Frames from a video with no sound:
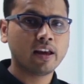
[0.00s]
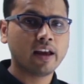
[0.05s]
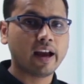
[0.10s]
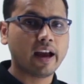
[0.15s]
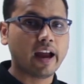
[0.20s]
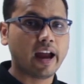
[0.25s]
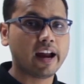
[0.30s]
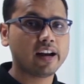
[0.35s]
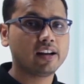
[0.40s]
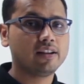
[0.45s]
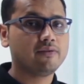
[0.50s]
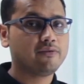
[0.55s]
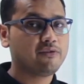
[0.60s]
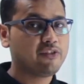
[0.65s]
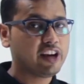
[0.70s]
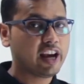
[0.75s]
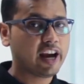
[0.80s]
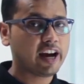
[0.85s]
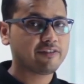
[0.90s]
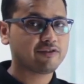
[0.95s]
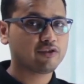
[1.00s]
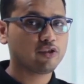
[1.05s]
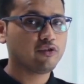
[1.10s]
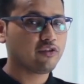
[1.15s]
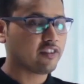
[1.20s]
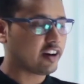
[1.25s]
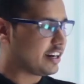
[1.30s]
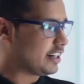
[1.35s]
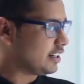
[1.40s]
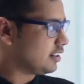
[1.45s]
And we have to
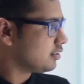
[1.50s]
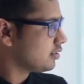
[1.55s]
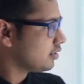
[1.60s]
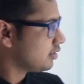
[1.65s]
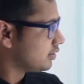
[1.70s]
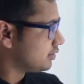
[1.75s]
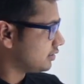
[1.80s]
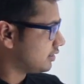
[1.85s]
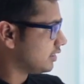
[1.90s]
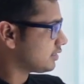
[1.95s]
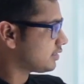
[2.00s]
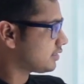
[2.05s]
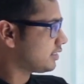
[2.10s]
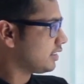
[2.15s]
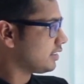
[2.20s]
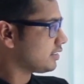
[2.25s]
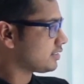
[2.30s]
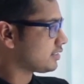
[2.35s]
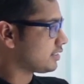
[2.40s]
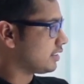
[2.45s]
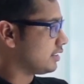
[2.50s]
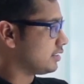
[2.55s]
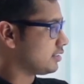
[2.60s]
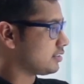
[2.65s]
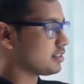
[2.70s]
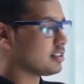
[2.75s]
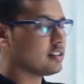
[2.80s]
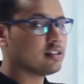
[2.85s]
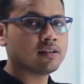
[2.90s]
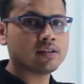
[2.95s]
find this
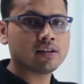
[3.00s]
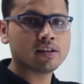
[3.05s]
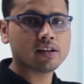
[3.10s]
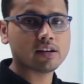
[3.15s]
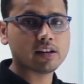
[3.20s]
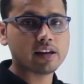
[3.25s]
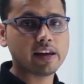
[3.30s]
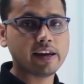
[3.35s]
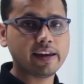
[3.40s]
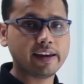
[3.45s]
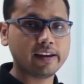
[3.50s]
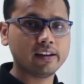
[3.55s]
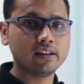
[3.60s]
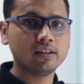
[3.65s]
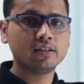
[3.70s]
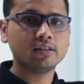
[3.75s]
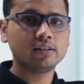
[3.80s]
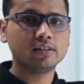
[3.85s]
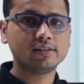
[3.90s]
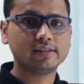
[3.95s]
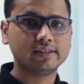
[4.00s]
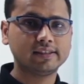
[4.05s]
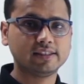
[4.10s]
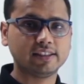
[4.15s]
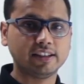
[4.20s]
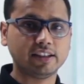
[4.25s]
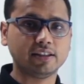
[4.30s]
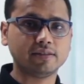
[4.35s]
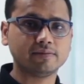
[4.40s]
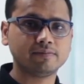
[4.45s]
distance
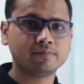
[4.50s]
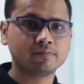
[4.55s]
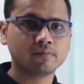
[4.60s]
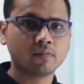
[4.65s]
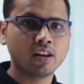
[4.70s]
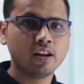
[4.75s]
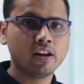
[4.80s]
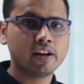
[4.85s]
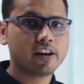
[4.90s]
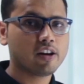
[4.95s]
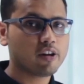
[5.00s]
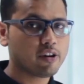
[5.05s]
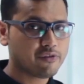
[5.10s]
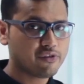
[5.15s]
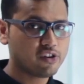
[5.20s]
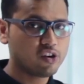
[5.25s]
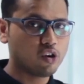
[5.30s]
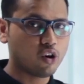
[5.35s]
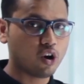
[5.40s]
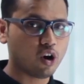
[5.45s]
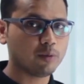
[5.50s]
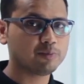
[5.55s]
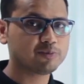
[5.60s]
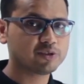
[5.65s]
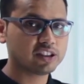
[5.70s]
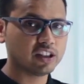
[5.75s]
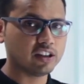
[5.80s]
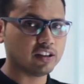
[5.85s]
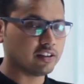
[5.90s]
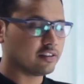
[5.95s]
AC. Now if you
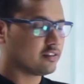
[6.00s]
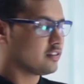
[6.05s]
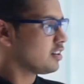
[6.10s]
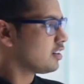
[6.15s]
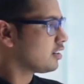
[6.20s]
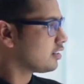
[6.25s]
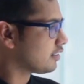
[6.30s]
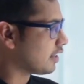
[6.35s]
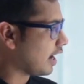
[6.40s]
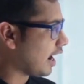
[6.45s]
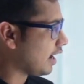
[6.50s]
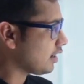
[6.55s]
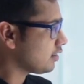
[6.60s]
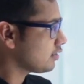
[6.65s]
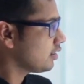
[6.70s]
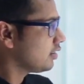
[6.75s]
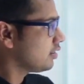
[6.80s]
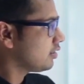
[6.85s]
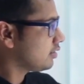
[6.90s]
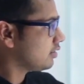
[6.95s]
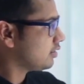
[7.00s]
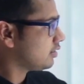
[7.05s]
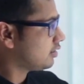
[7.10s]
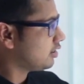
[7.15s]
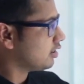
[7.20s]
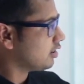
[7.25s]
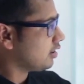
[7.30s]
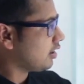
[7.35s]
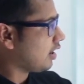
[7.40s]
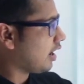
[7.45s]
observe that
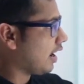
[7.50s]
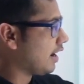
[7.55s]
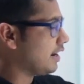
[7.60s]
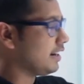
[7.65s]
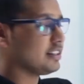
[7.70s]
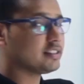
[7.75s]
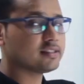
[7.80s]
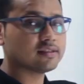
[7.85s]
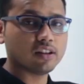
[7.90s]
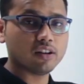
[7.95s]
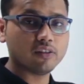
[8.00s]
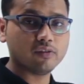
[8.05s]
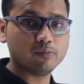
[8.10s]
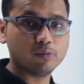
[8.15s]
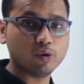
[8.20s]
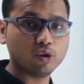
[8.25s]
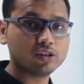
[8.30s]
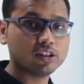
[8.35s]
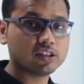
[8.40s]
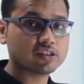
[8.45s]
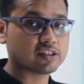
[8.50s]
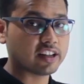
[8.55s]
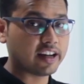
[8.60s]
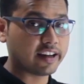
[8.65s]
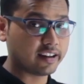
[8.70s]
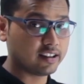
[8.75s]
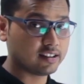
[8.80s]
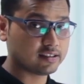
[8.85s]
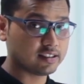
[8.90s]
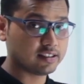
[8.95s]
the heights of both the
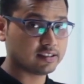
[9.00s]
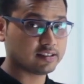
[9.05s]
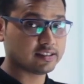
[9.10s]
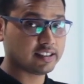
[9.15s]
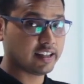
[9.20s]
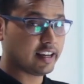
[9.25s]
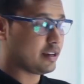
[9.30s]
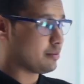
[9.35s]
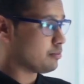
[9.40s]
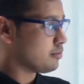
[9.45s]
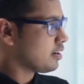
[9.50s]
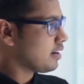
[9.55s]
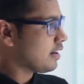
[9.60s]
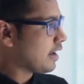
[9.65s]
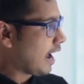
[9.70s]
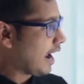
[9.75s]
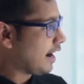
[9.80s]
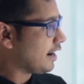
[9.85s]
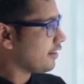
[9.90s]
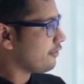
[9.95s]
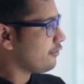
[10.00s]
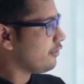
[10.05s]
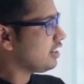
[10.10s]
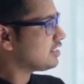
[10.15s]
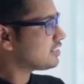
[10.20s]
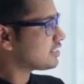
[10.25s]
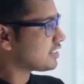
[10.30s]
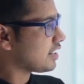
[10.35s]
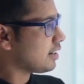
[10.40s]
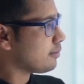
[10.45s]
triangles is same, and if we
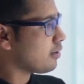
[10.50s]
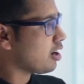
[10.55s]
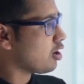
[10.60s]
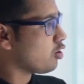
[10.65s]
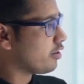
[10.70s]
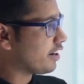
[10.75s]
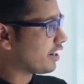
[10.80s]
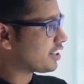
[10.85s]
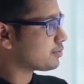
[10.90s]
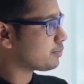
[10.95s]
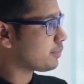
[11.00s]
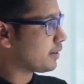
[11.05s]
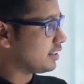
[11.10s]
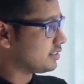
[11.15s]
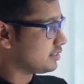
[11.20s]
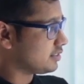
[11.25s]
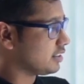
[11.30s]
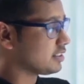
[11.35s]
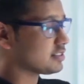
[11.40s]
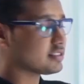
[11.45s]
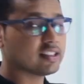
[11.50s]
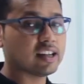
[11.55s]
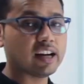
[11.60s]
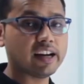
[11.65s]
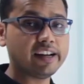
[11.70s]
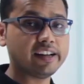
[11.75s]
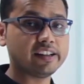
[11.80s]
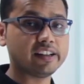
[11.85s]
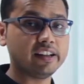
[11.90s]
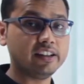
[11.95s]
somehow express this
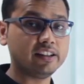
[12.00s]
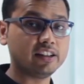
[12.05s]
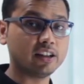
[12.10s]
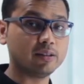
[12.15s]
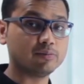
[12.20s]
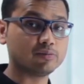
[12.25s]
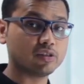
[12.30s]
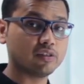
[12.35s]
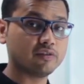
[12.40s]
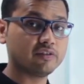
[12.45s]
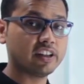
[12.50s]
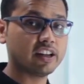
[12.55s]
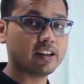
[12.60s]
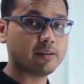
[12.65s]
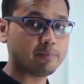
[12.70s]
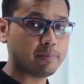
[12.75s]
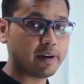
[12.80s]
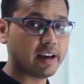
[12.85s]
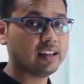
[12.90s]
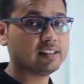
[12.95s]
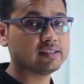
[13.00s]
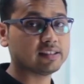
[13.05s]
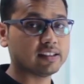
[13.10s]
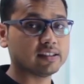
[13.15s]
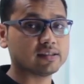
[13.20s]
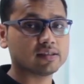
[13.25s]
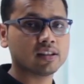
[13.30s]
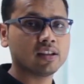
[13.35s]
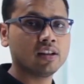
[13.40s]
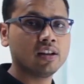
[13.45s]
height in terms of their
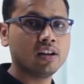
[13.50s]
bases,